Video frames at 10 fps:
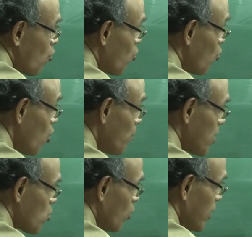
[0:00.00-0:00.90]
drawn not by a
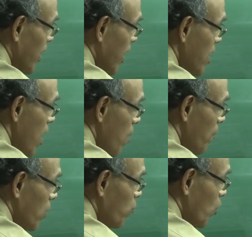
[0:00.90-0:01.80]
solid line,
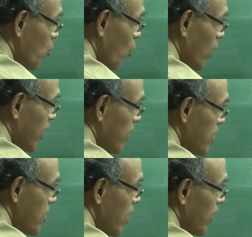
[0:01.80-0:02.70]
but we will draw like
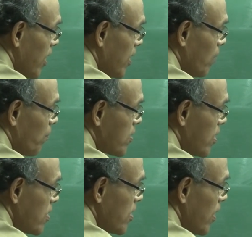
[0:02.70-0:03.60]
this. That
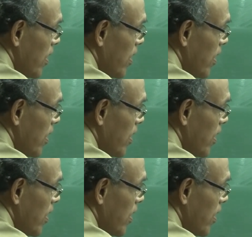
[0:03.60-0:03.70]
represents.